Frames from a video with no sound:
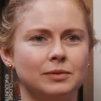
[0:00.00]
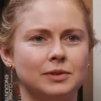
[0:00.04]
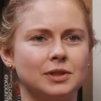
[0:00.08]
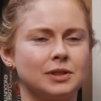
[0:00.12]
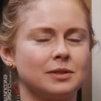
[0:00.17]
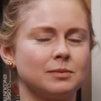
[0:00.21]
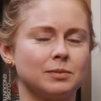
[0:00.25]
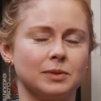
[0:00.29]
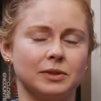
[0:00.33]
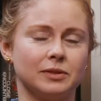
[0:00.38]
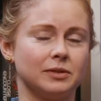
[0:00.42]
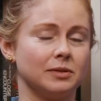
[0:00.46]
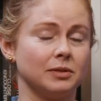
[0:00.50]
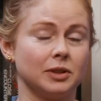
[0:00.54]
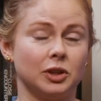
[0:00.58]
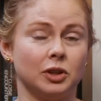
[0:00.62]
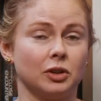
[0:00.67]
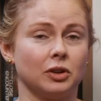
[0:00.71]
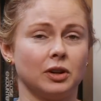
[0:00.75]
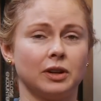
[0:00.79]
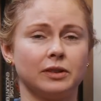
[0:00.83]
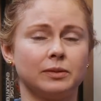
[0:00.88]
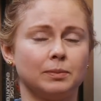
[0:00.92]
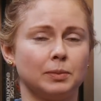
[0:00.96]
just was
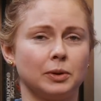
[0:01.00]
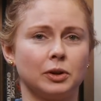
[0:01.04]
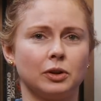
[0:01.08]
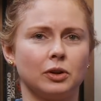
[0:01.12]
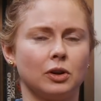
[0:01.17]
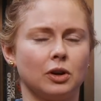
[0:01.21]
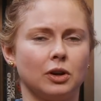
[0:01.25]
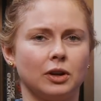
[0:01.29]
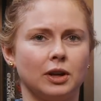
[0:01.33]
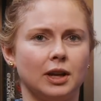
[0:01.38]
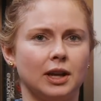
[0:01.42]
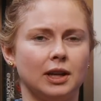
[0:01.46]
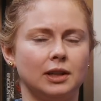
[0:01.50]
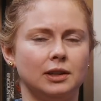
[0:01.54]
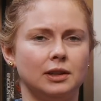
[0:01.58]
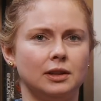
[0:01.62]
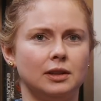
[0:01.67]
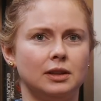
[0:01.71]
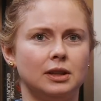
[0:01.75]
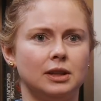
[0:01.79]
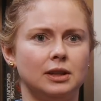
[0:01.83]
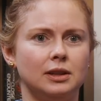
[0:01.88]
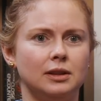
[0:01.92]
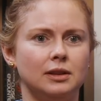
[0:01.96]
curious, put it on,
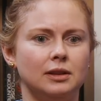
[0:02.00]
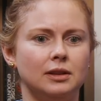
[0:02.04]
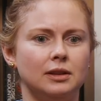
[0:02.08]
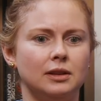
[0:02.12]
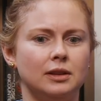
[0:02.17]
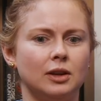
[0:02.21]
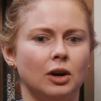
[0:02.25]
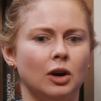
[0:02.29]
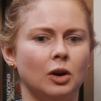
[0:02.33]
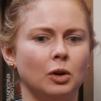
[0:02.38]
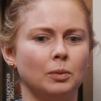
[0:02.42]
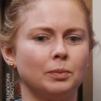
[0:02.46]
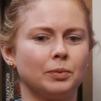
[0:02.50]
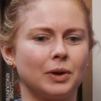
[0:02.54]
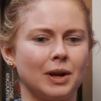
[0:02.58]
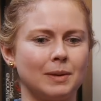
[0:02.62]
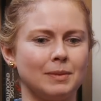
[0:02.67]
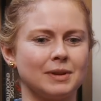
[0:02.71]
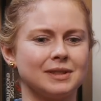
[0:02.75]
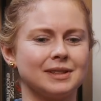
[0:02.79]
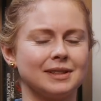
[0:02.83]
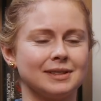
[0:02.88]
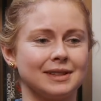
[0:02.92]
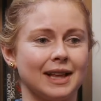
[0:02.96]
and the whole
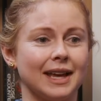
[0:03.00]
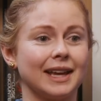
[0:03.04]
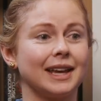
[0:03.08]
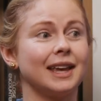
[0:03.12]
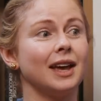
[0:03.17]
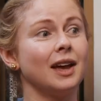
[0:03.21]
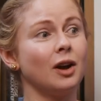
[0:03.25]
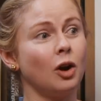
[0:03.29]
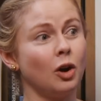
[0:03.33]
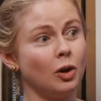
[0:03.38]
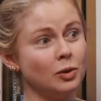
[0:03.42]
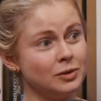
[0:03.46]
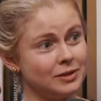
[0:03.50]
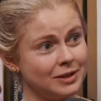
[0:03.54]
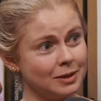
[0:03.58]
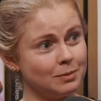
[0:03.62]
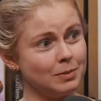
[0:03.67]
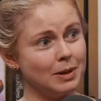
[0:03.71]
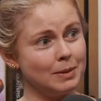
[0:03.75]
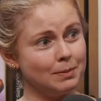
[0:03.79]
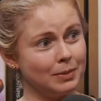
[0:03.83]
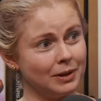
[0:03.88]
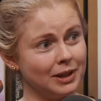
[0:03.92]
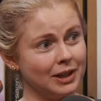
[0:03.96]
premise is like
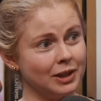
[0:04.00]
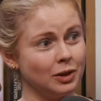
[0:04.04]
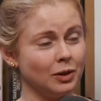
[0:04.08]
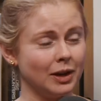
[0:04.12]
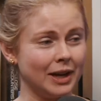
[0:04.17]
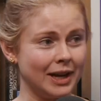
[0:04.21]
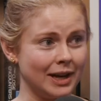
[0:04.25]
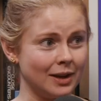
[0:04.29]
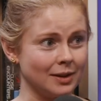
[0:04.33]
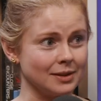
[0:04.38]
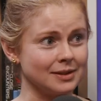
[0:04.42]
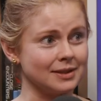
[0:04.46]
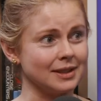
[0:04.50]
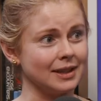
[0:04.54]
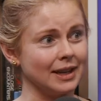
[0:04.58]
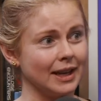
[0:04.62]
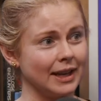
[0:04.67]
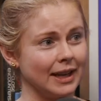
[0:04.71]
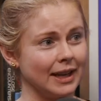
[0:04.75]
hosting people at your house and